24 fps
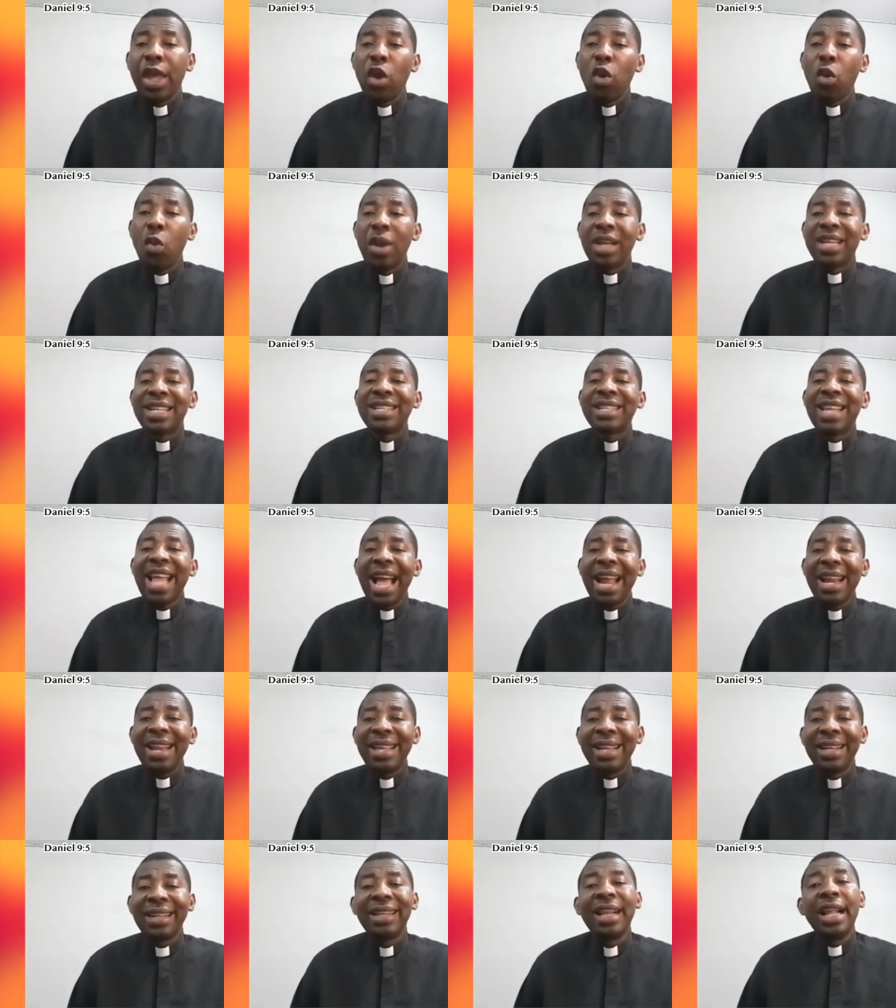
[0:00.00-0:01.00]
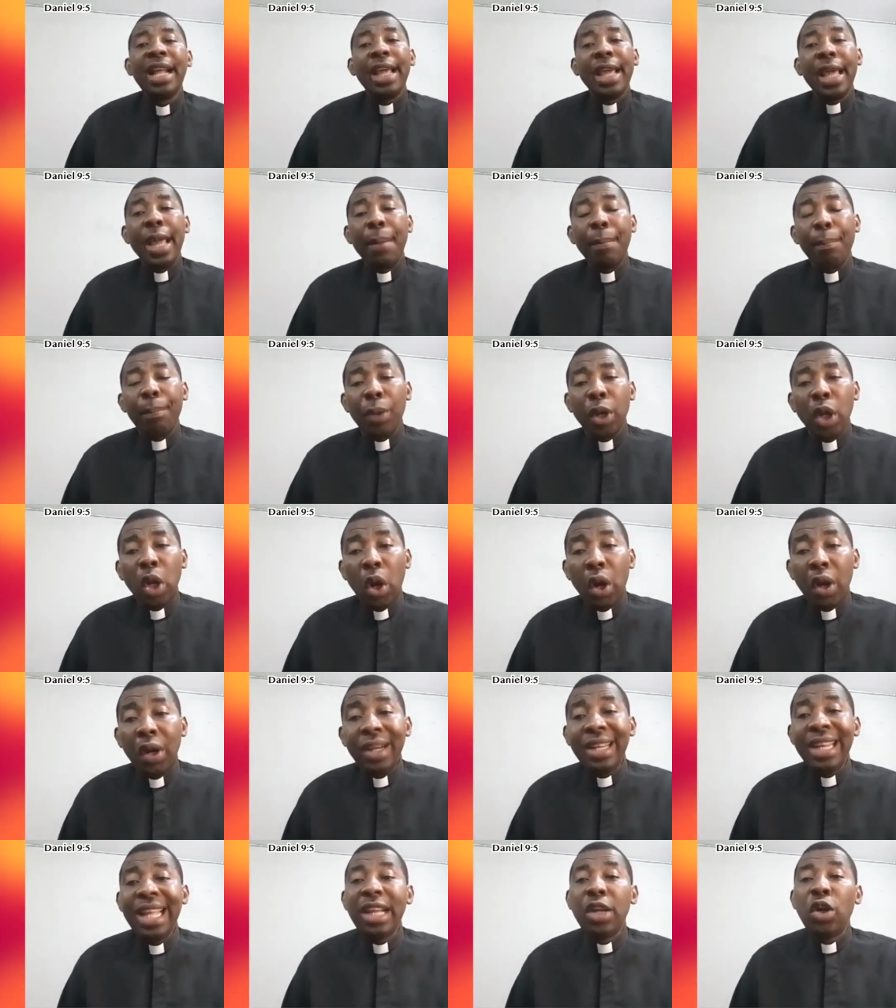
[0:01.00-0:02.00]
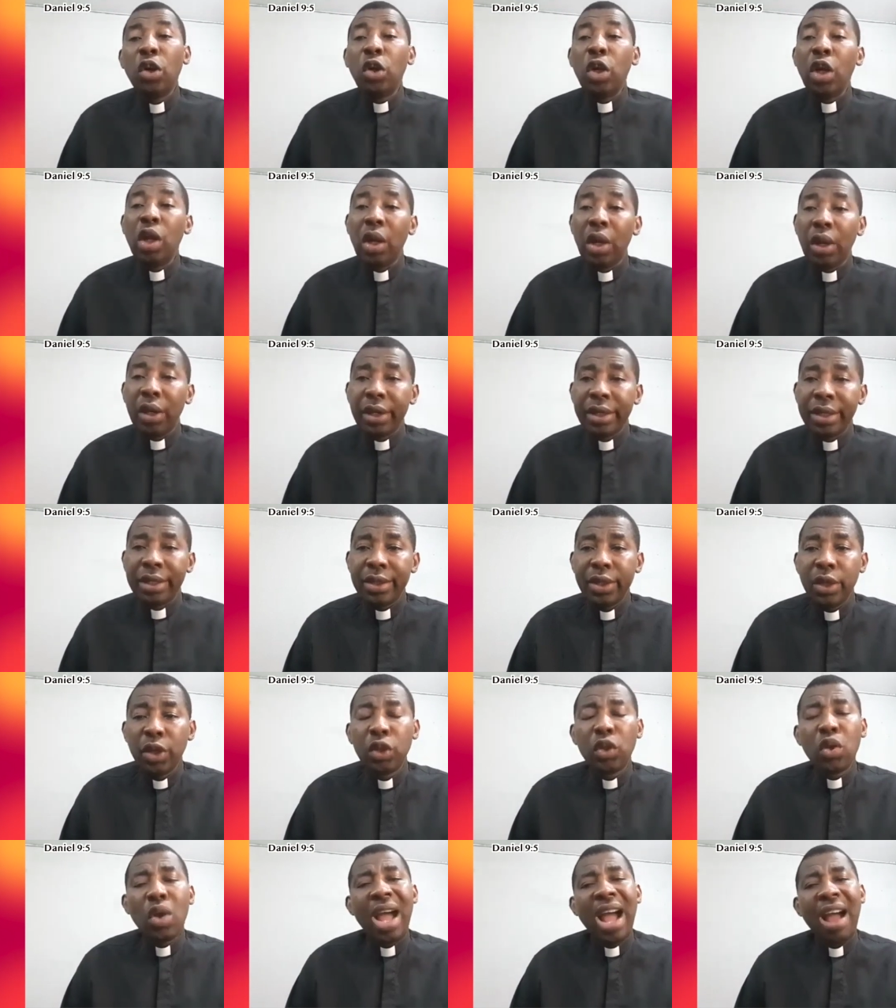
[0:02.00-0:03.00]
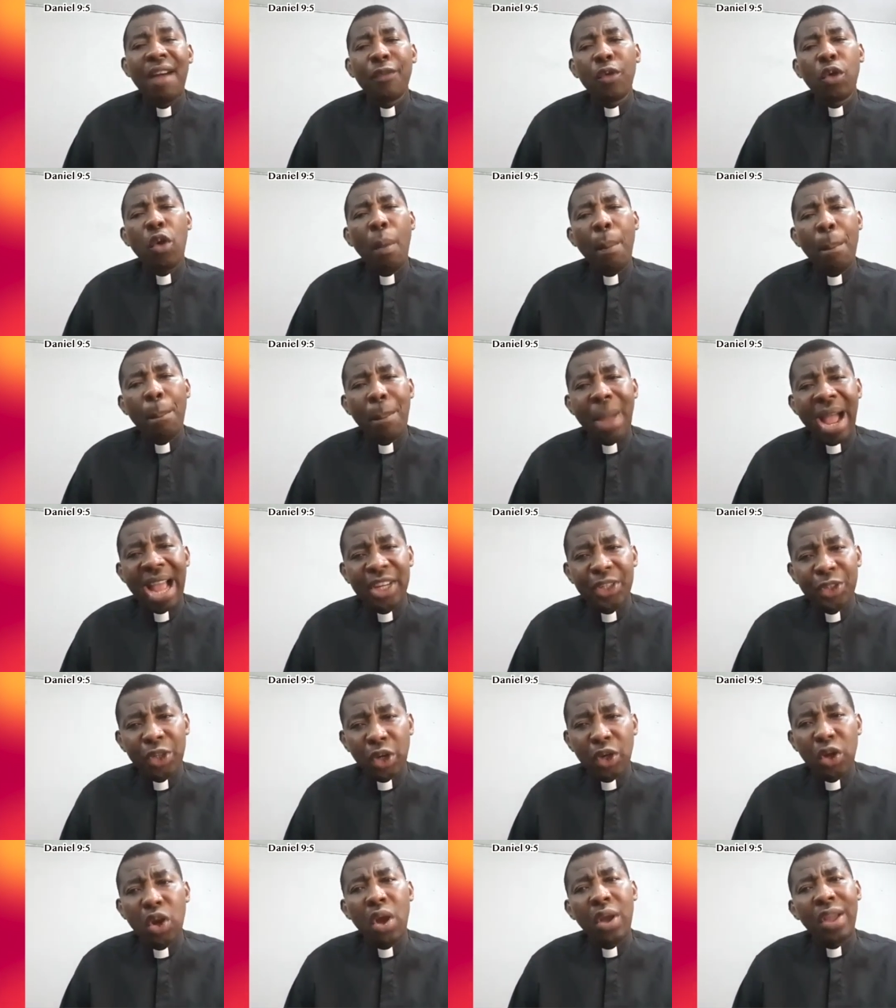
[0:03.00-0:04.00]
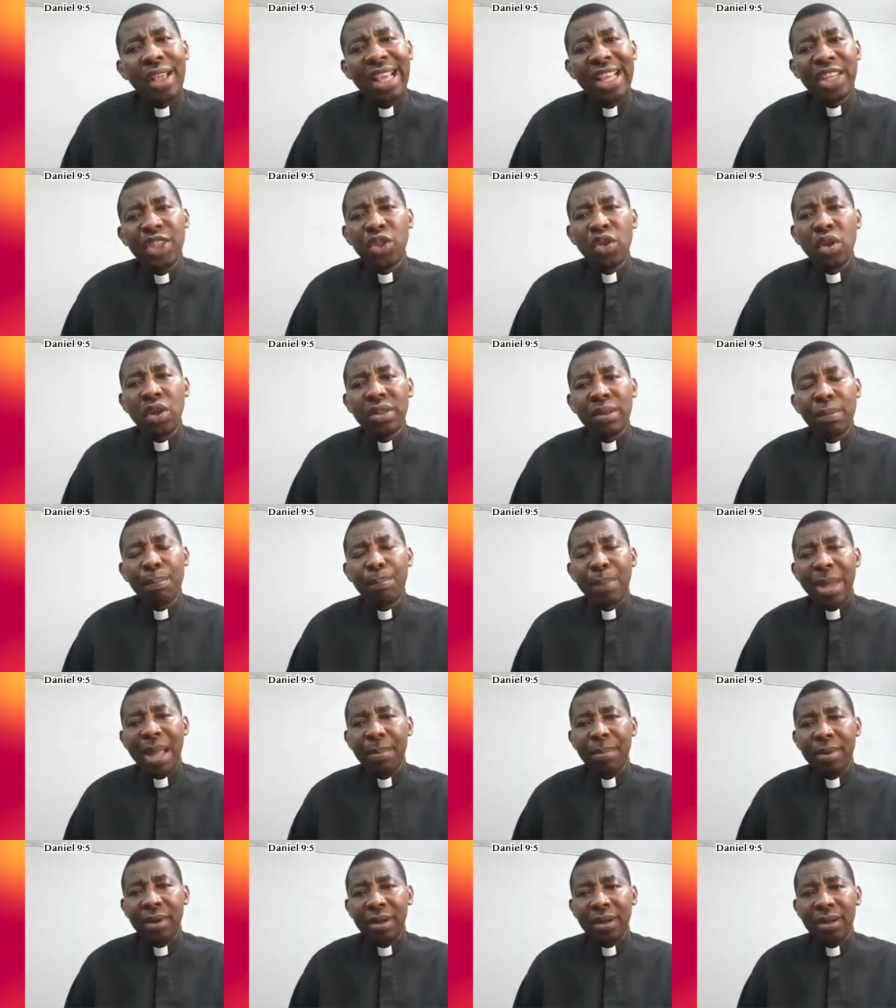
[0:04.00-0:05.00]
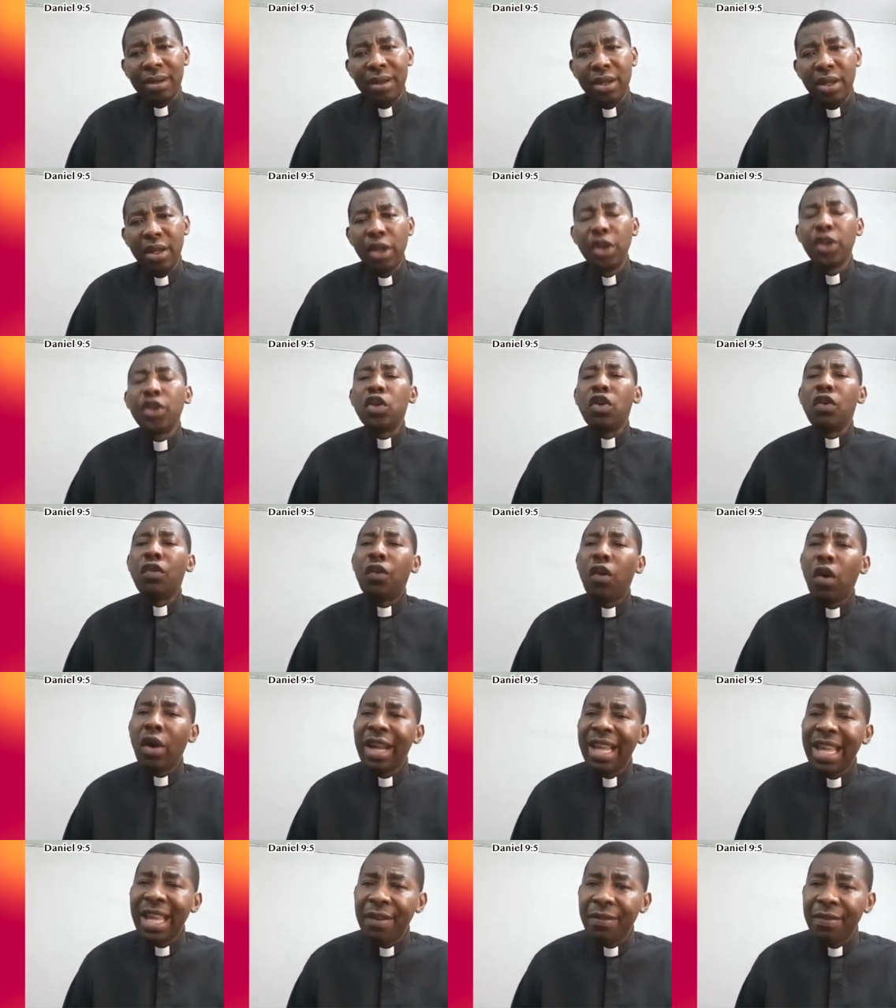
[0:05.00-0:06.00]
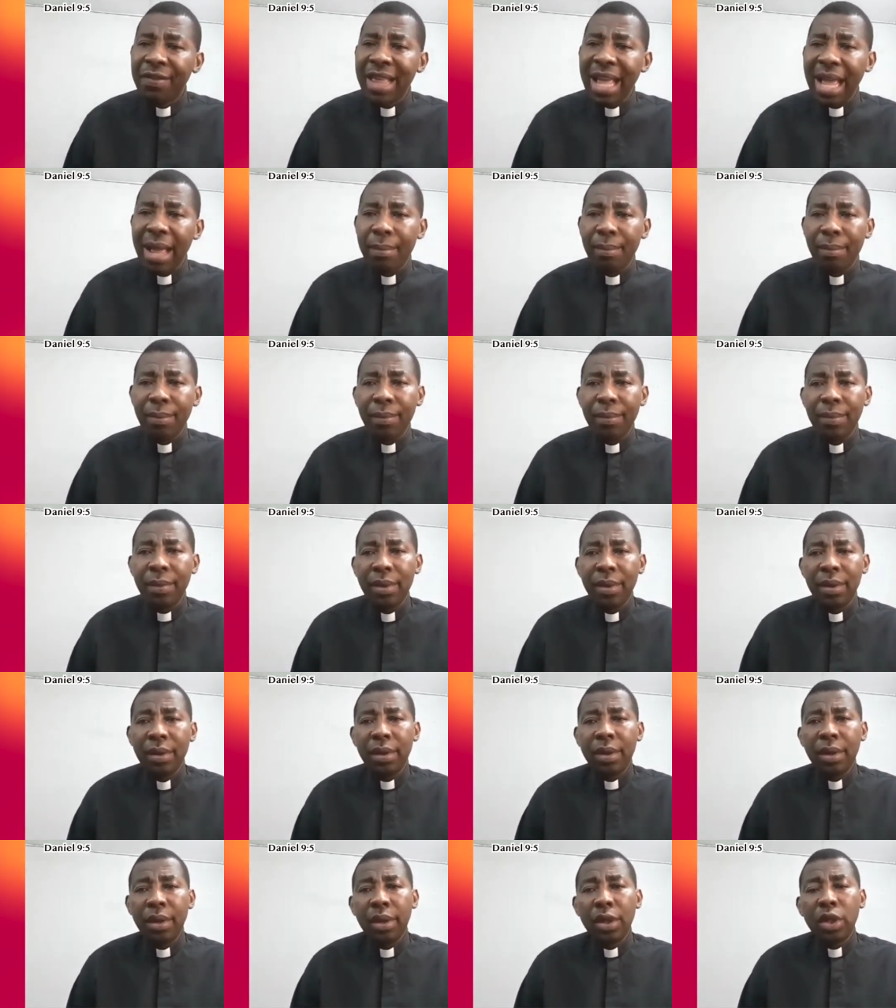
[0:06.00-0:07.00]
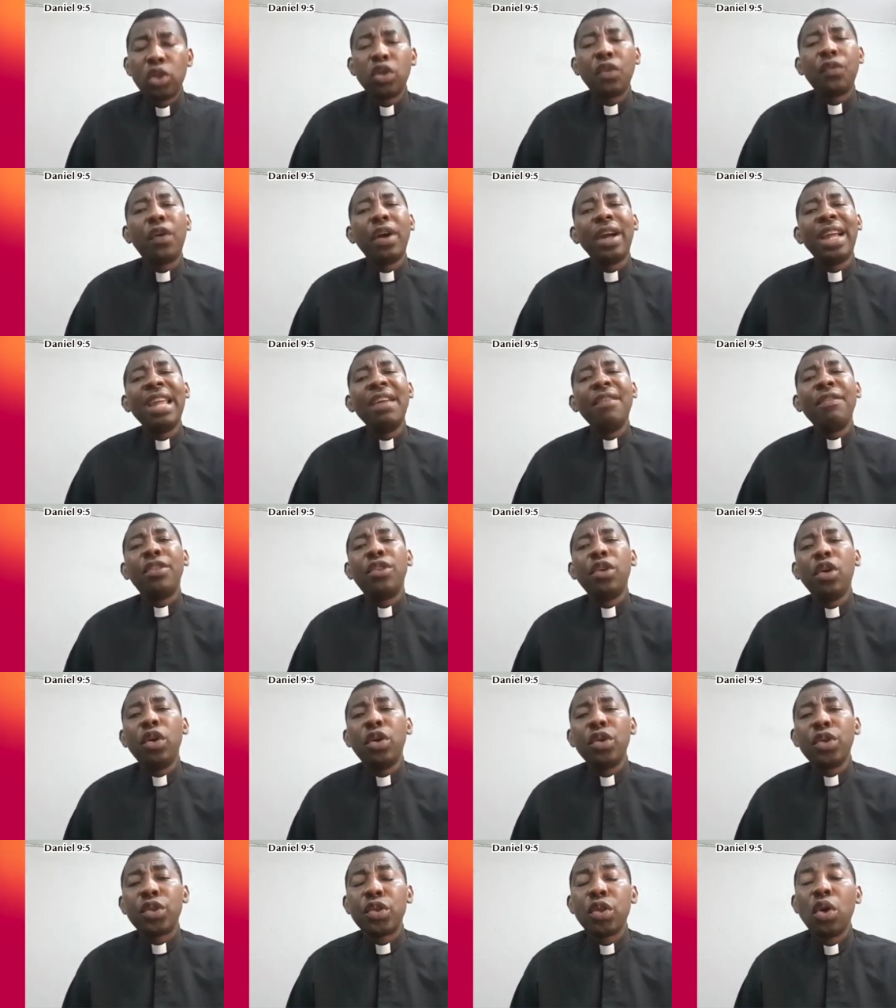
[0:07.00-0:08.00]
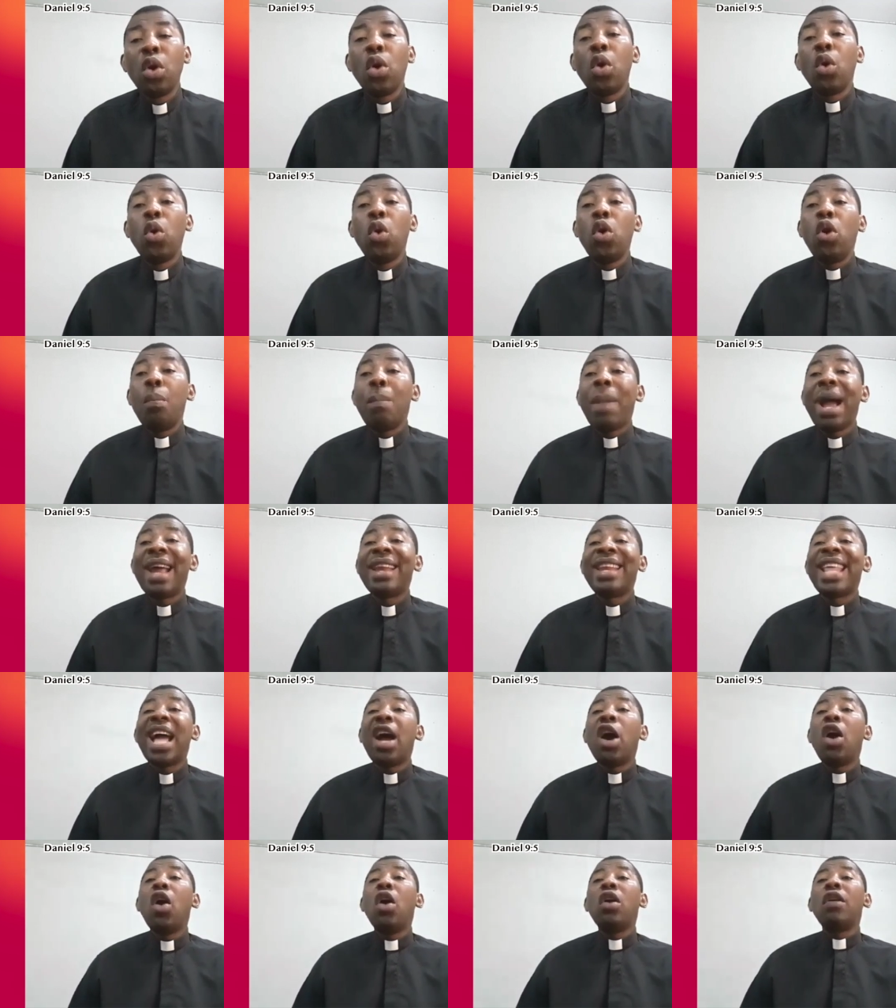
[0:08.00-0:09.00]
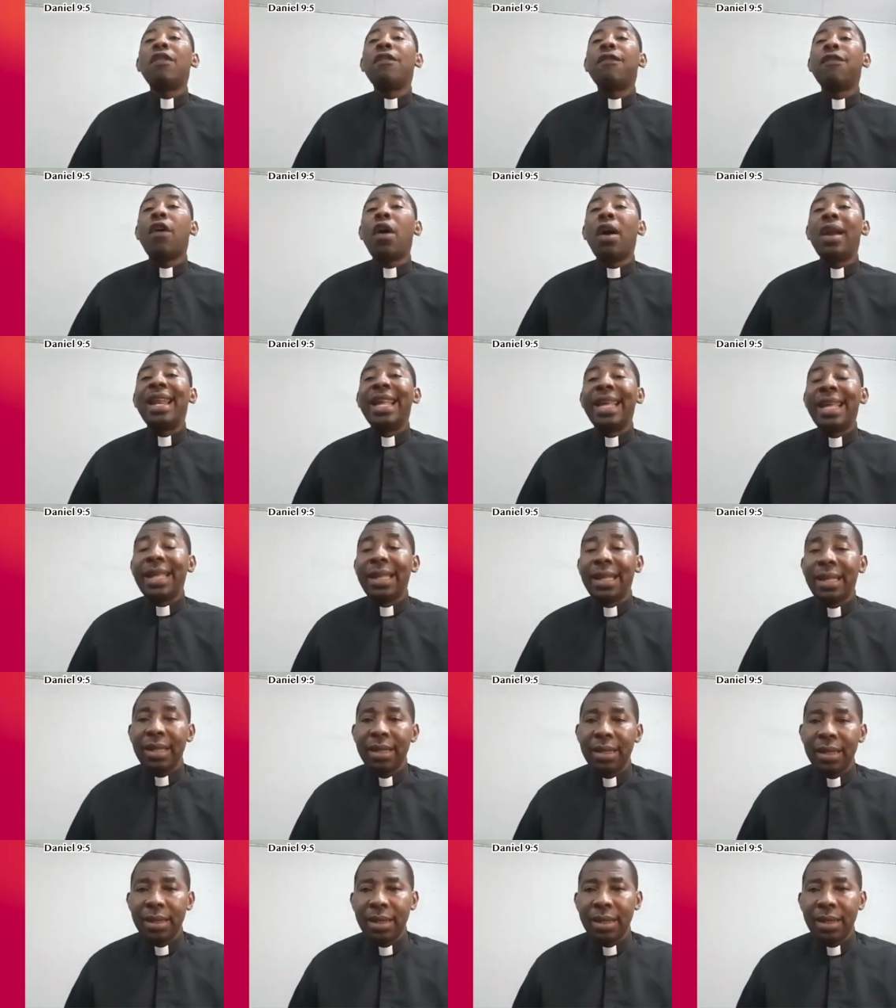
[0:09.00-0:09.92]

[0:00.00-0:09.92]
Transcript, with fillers: in which Daniel implored the good Lord to have compassion on his chosen people, to forgive them, to forgive those who, by their own folly,